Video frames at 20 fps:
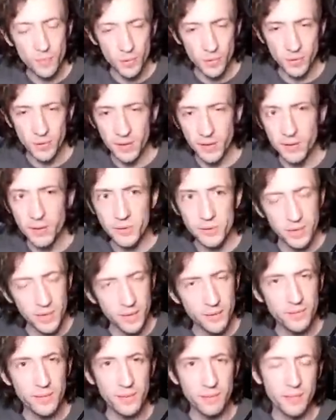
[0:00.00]
Or I also
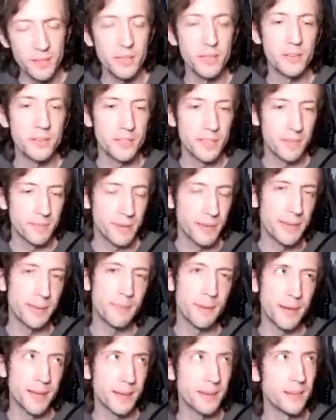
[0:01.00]
have some videos that I
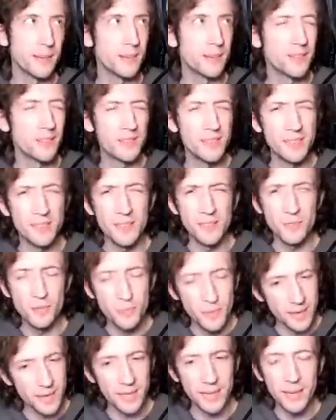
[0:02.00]
made back in season
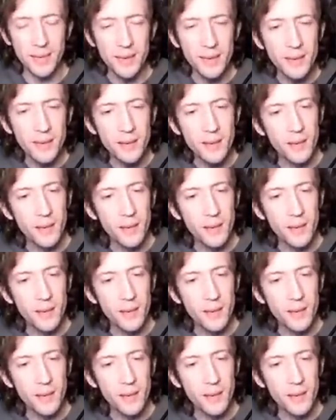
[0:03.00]
20